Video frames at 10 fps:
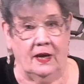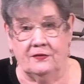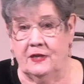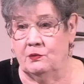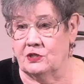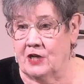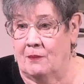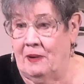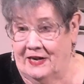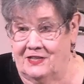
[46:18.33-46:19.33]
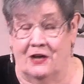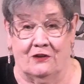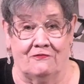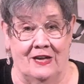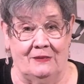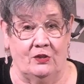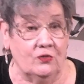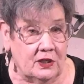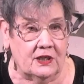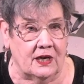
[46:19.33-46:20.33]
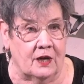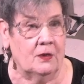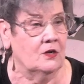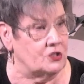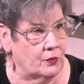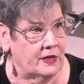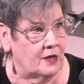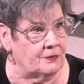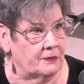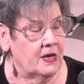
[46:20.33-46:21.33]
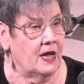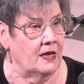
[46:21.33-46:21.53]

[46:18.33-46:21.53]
And then he was stopped by another family who needed help, so he helped them.